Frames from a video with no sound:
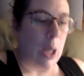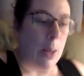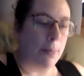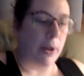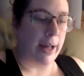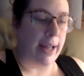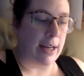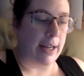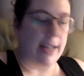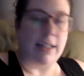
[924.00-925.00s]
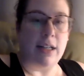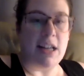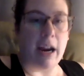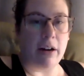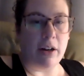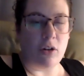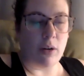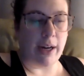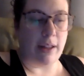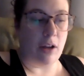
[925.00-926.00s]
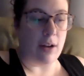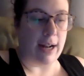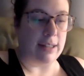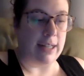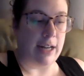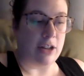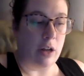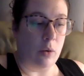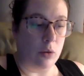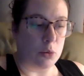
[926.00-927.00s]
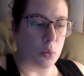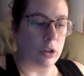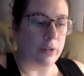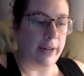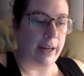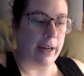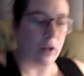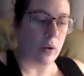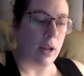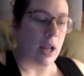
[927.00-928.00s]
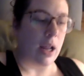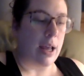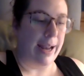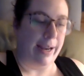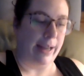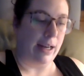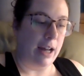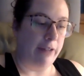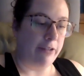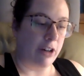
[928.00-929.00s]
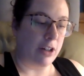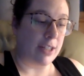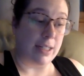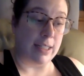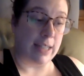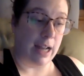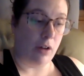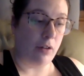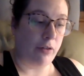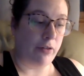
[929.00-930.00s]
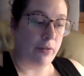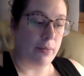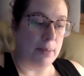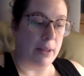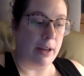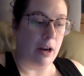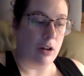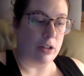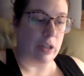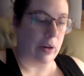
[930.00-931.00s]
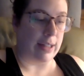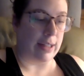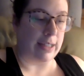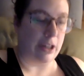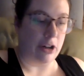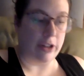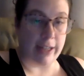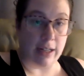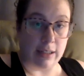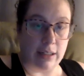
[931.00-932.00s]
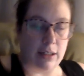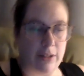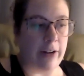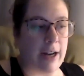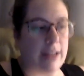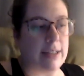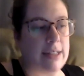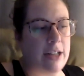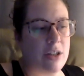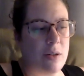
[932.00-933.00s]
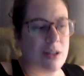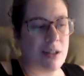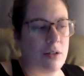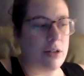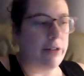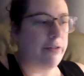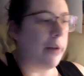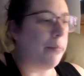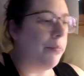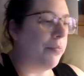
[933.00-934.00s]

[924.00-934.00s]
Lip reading: but it's a territory. The United States owns Puerto Rico and it governs itself, but they're also considered citizens of the United States, so it's a little different.